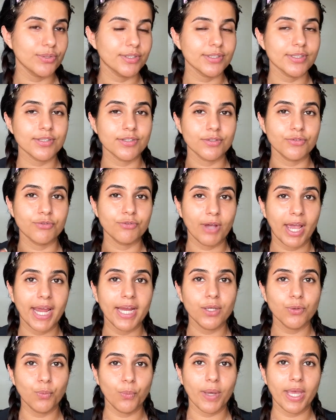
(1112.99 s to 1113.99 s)
This is the
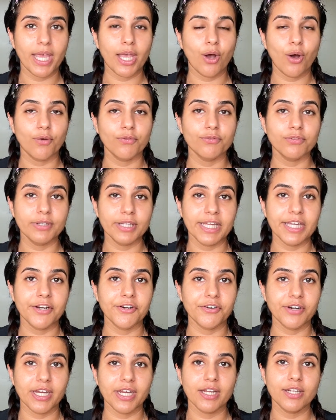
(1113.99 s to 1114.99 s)
right way of
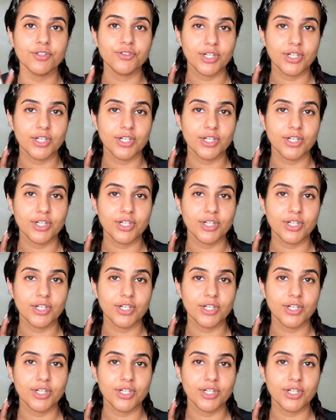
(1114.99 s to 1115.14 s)
layering